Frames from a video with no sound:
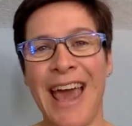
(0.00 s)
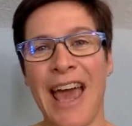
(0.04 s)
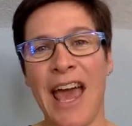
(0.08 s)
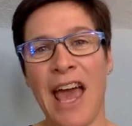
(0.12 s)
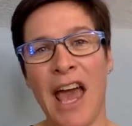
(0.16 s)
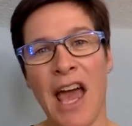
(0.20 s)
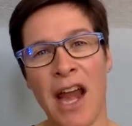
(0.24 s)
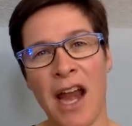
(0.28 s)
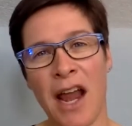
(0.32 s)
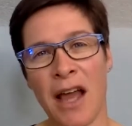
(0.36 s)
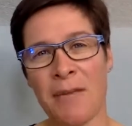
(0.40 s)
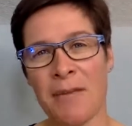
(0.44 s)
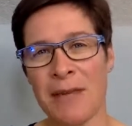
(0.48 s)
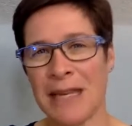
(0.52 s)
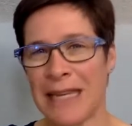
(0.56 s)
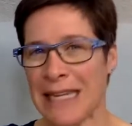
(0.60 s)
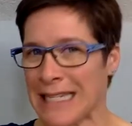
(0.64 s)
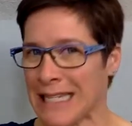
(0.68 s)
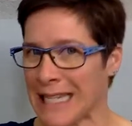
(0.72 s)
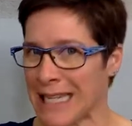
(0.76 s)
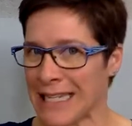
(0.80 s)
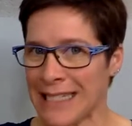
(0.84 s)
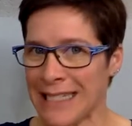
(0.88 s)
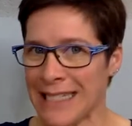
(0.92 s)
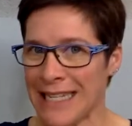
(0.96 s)
and I'm
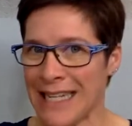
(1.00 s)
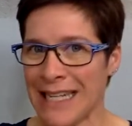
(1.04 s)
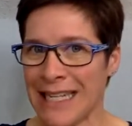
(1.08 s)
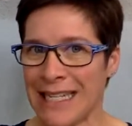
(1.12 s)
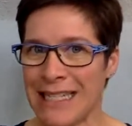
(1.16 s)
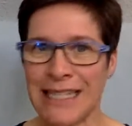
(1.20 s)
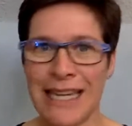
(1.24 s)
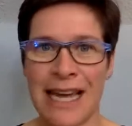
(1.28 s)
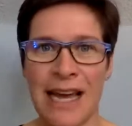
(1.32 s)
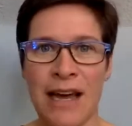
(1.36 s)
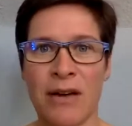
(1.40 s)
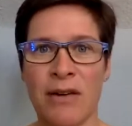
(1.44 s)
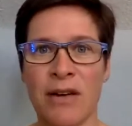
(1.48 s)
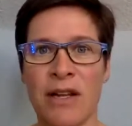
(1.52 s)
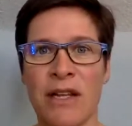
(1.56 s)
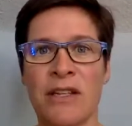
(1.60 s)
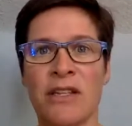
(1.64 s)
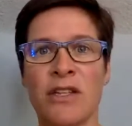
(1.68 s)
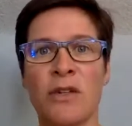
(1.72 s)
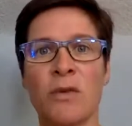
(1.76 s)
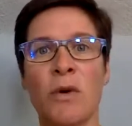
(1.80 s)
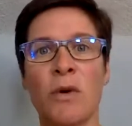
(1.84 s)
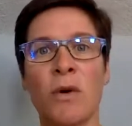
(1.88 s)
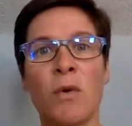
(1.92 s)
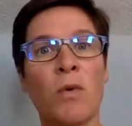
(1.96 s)
condensing it down
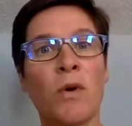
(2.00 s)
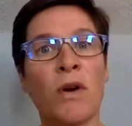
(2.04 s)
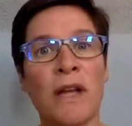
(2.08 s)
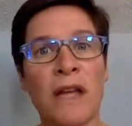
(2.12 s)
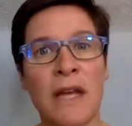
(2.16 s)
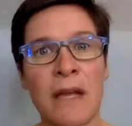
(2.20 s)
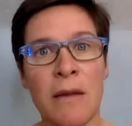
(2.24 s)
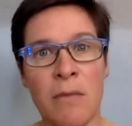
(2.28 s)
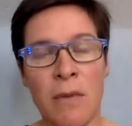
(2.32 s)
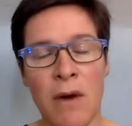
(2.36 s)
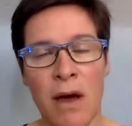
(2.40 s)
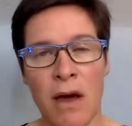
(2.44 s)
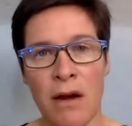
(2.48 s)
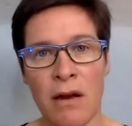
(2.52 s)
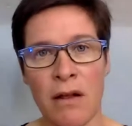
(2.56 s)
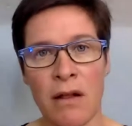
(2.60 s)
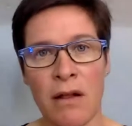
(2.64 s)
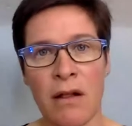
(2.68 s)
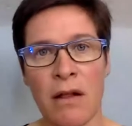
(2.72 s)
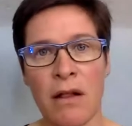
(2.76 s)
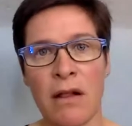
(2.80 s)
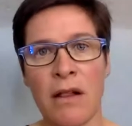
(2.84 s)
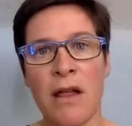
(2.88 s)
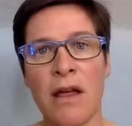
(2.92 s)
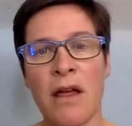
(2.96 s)
into a working
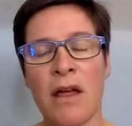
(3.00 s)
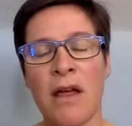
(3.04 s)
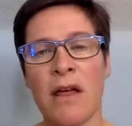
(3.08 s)
model